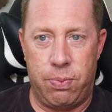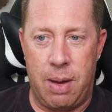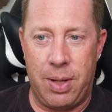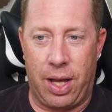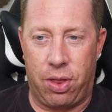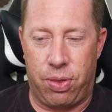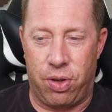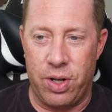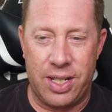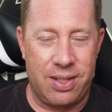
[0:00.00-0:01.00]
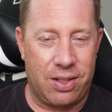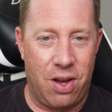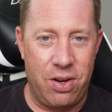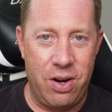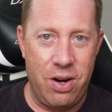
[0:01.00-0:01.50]
maybe like
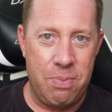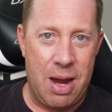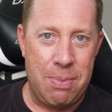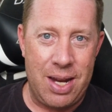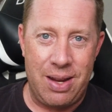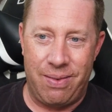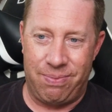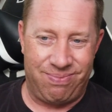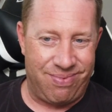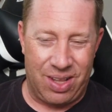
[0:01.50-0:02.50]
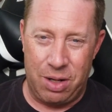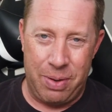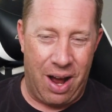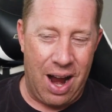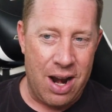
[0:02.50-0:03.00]
3600, maybe a little
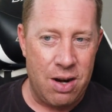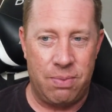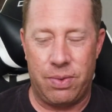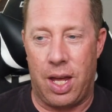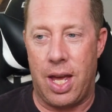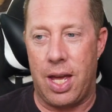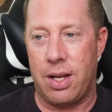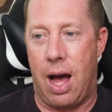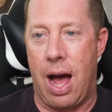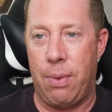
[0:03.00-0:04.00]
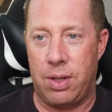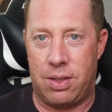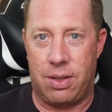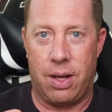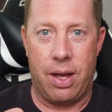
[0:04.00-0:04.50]
bit higher, and I
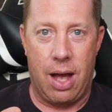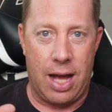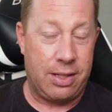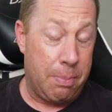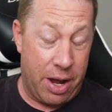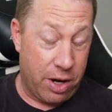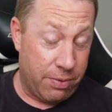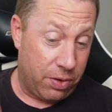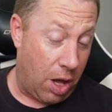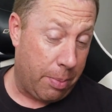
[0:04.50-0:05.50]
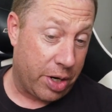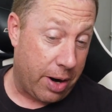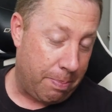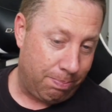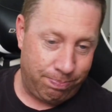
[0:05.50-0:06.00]
set my intervalometer
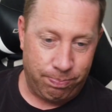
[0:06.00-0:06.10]
up